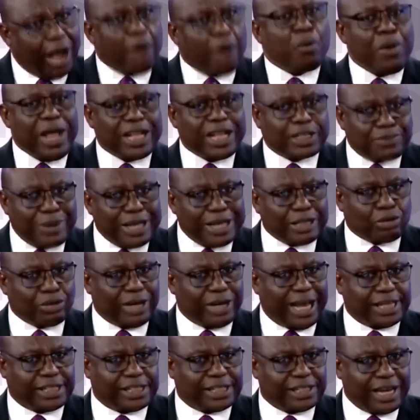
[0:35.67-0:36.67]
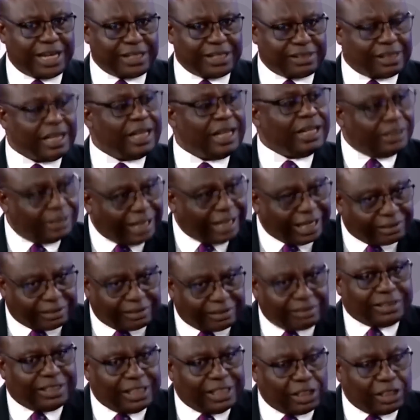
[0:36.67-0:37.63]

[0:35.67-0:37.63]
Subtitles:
And we explained to Nigerians that